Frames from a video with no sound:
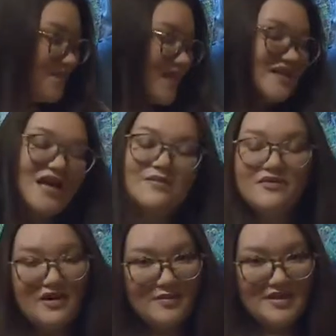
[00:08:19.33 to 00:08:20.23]
because I'm a
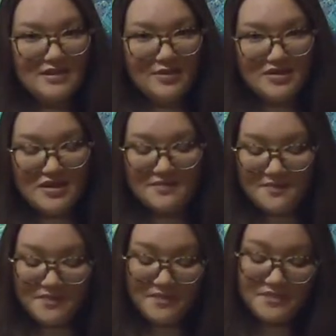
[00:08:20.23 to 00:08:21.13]
very messy person.
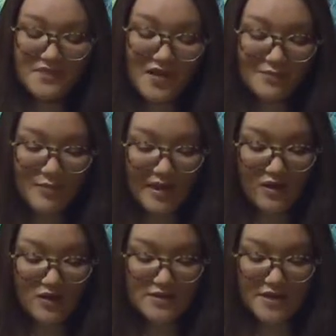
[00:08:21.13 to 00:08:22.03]

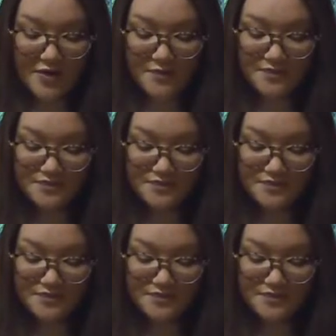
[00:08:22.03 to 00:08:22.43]
But also,